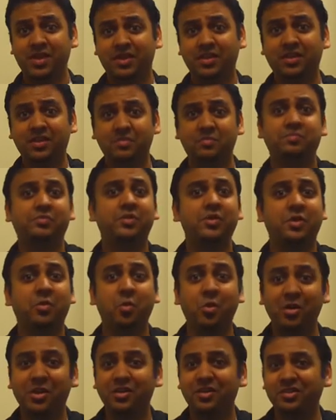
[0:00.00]
to make a
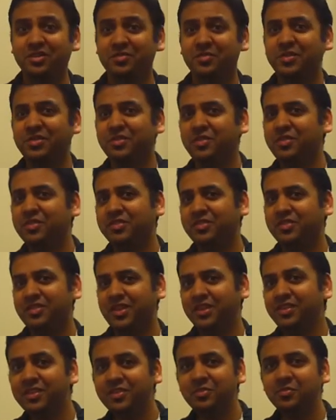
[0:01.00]
complete organism. And
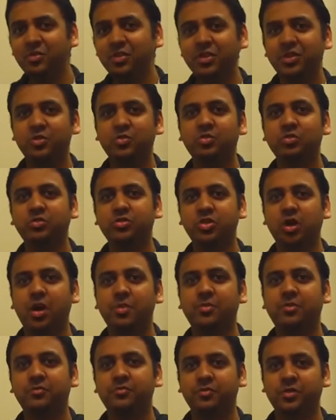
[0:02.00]
so it does a really
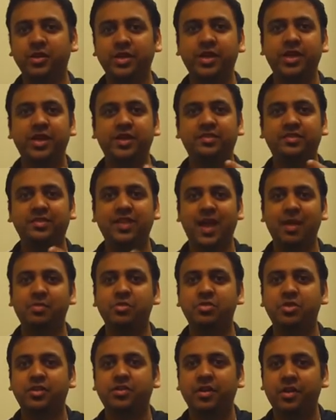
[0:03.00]
cool job of really
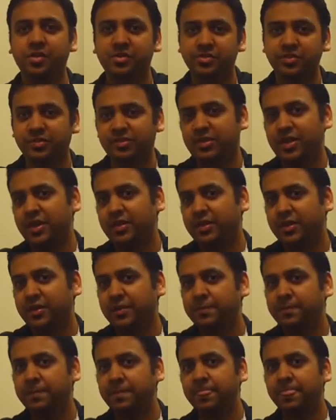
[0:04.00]
establishing that
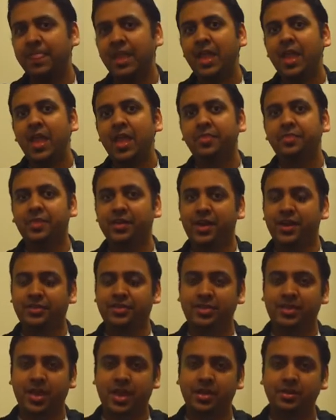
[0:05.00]
understanding.
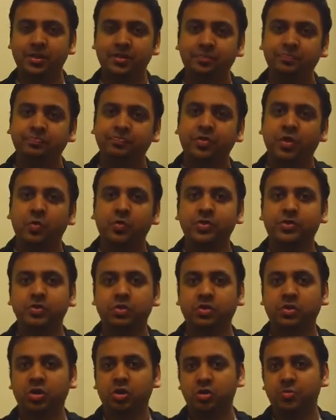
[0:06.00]
Then at the end,
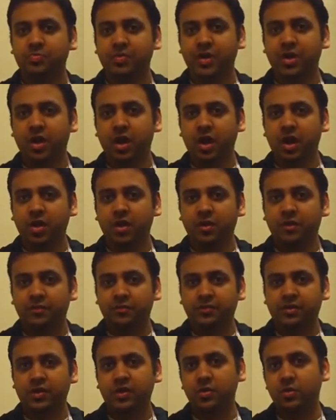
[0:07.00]
we do a little bit
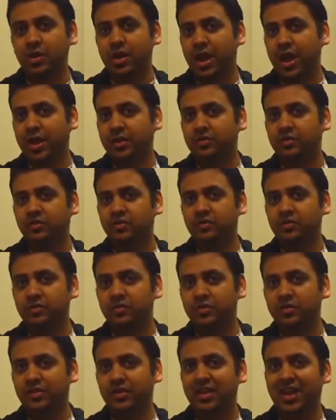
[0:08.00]
of Q&A
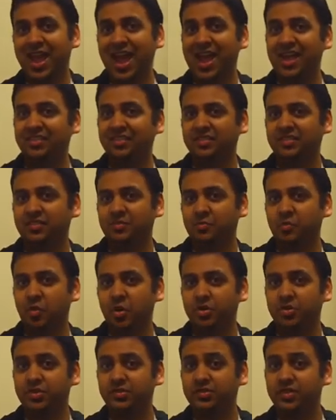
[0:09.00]
so students can
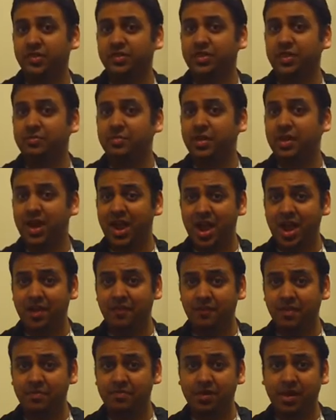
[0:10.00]
ask some questions that they
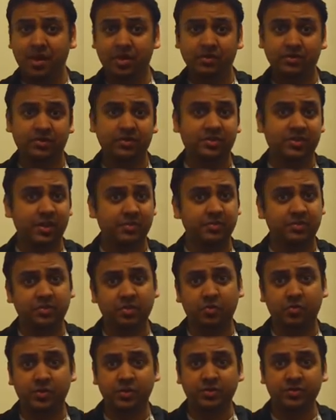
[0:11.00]
might have about
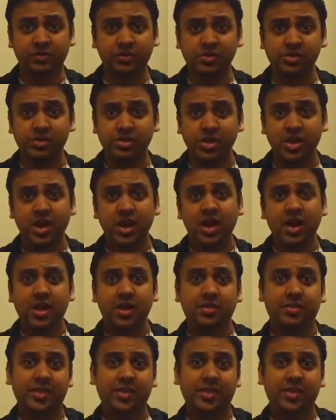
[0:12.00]
stem cell research.